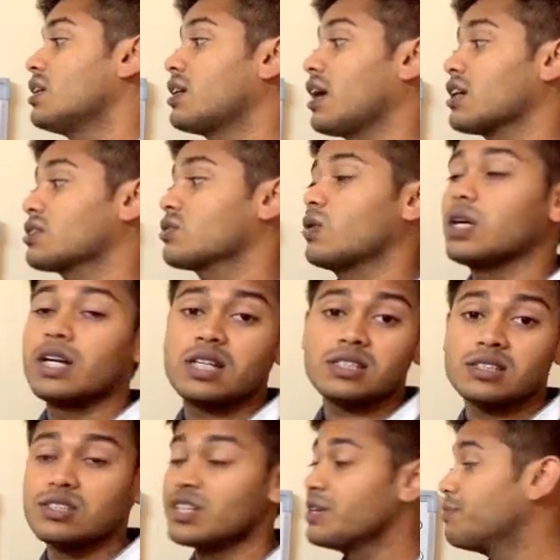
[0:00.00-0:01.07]
Task 1 has
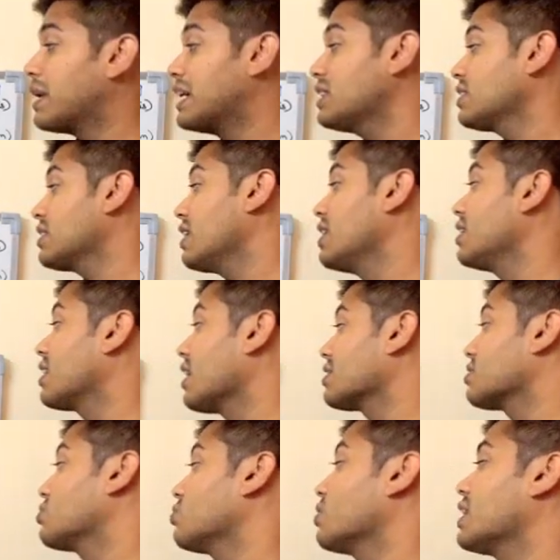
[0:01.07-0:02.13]
3 bands and
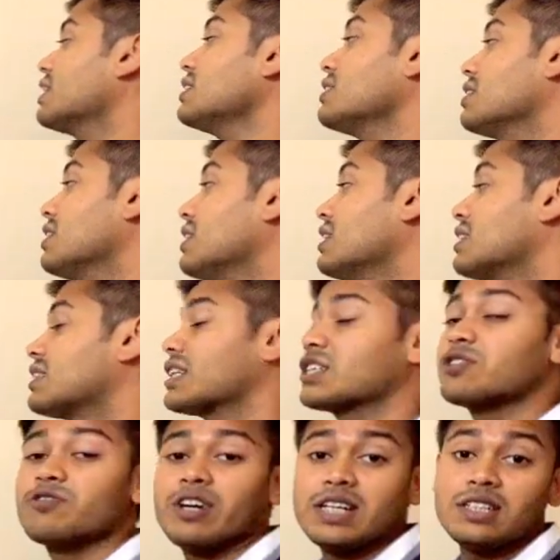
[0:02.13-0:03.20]
task 2 has
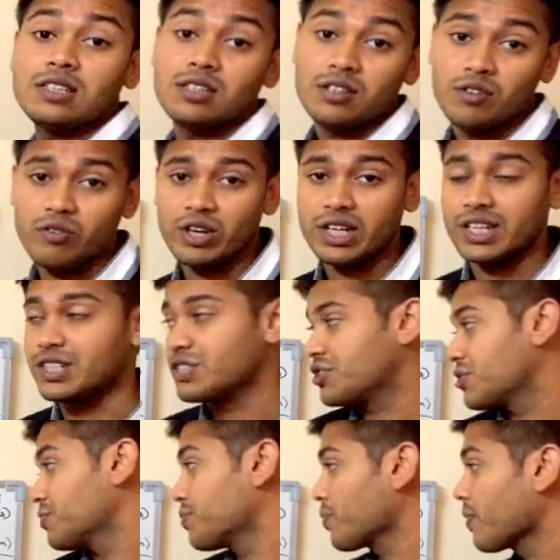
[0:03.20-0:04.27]
6 band weightage.